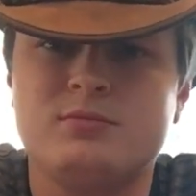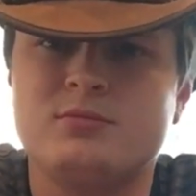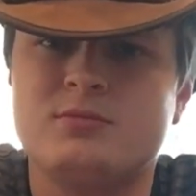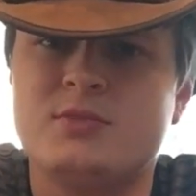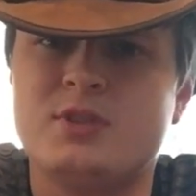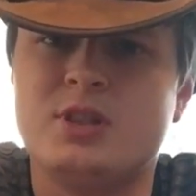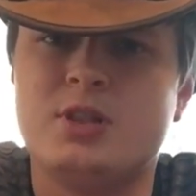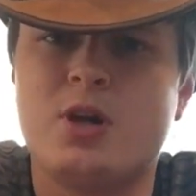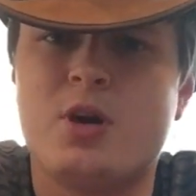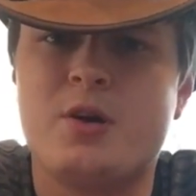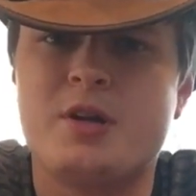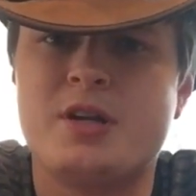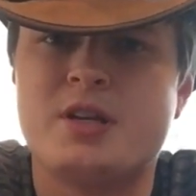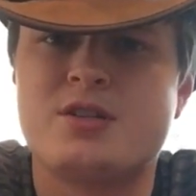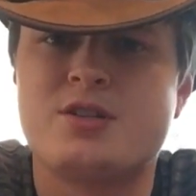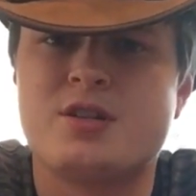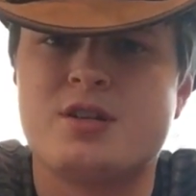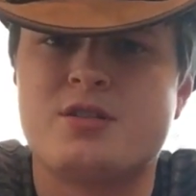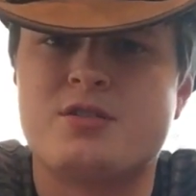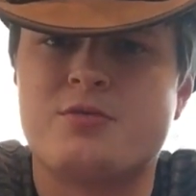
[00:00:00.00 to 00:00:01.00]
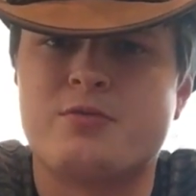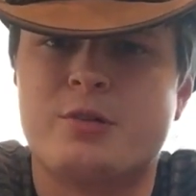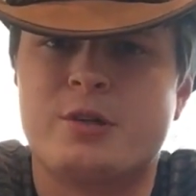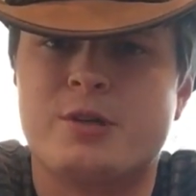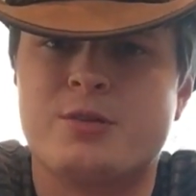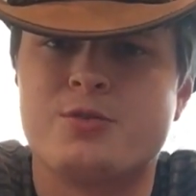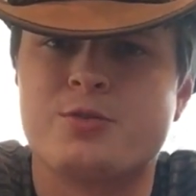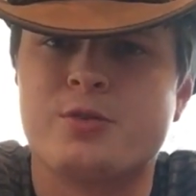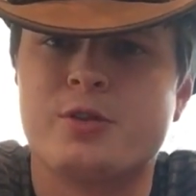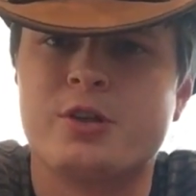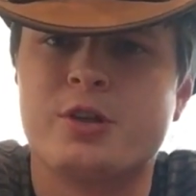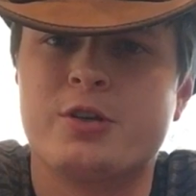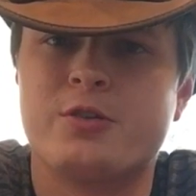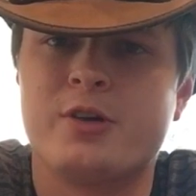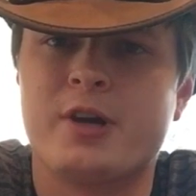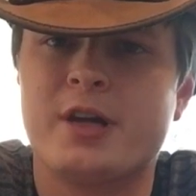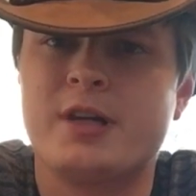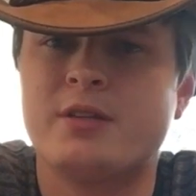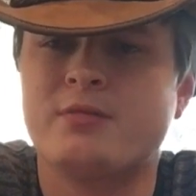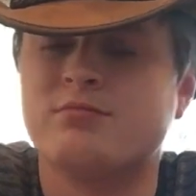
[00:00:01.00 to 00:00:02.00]
it's really
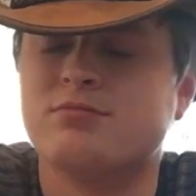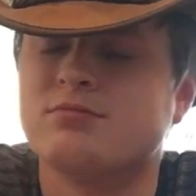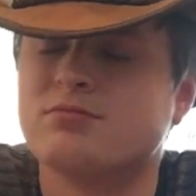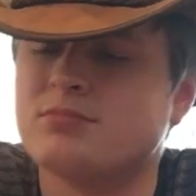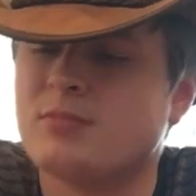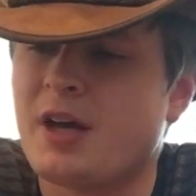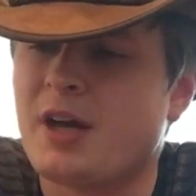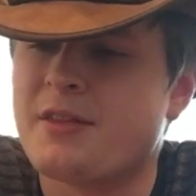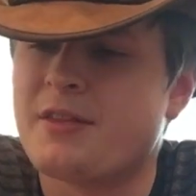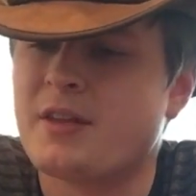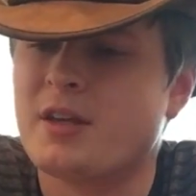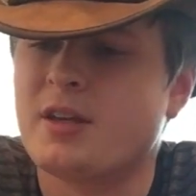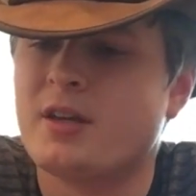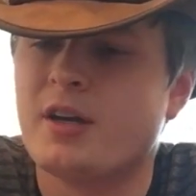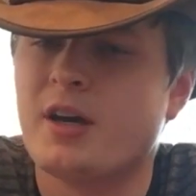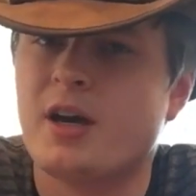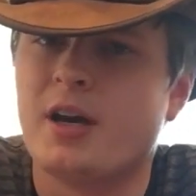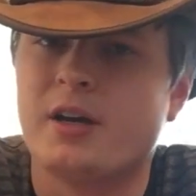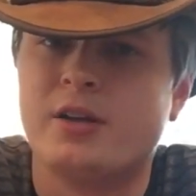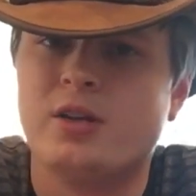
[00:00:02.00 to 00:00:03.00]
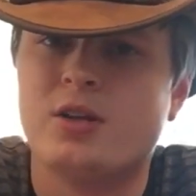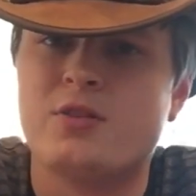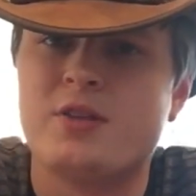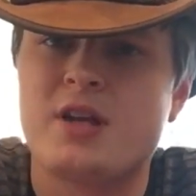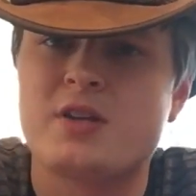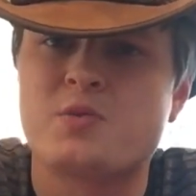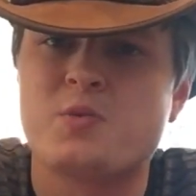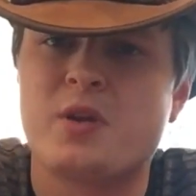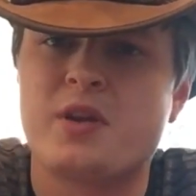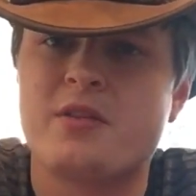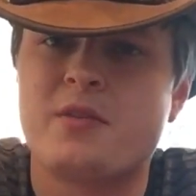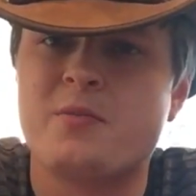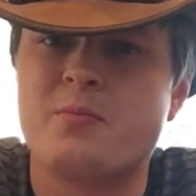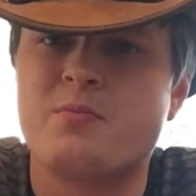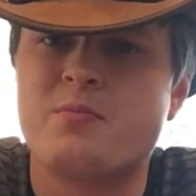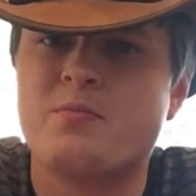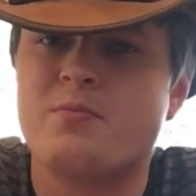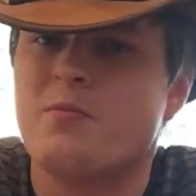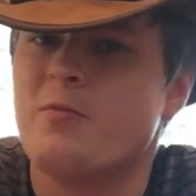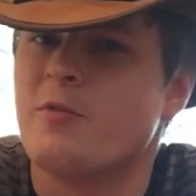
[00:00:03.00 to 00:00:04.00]
great, and I think that's one of the
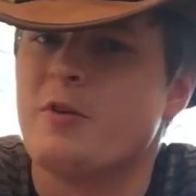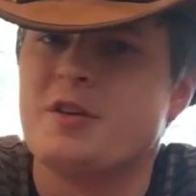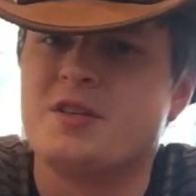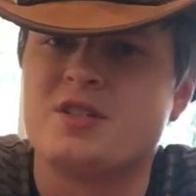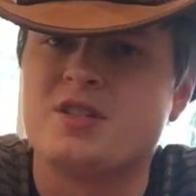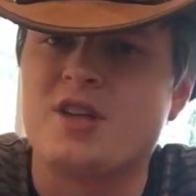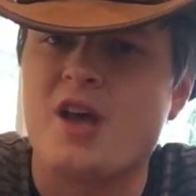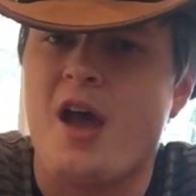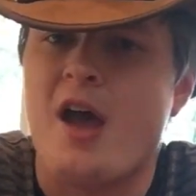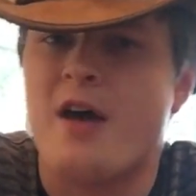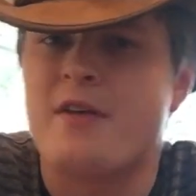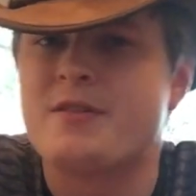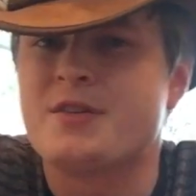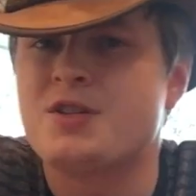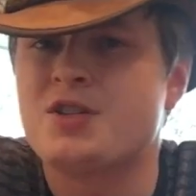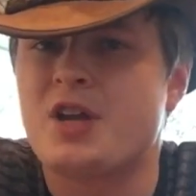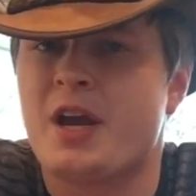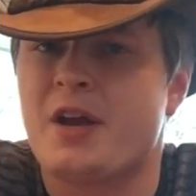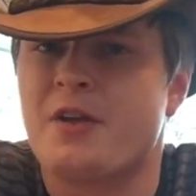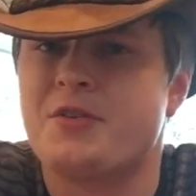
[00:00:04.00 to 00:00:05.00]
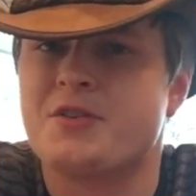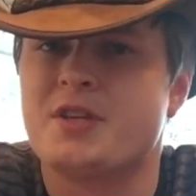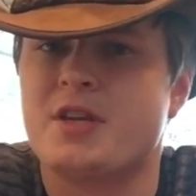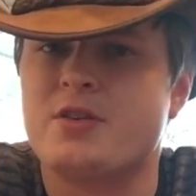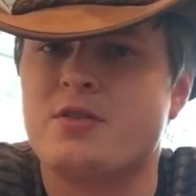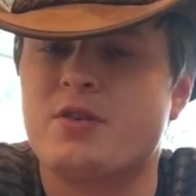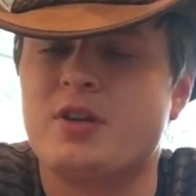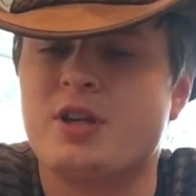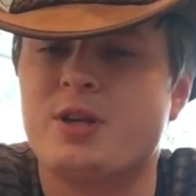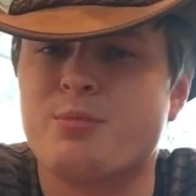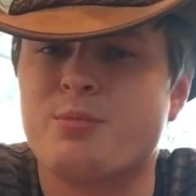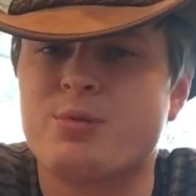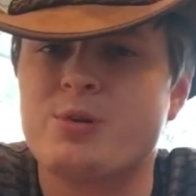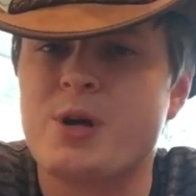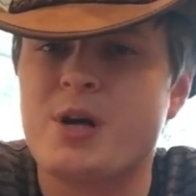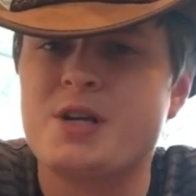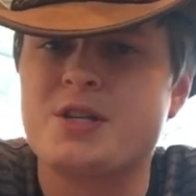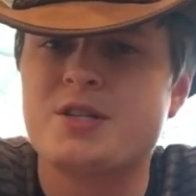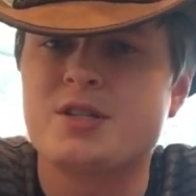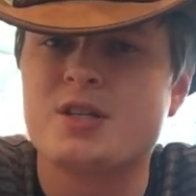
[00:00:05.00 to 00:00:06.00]
reasons I have this channel, is that you can
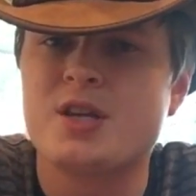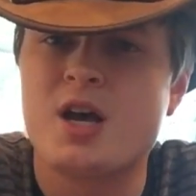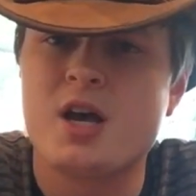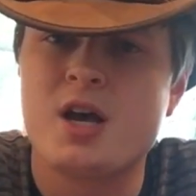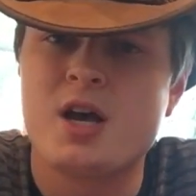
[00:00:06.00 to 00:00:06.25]
embrace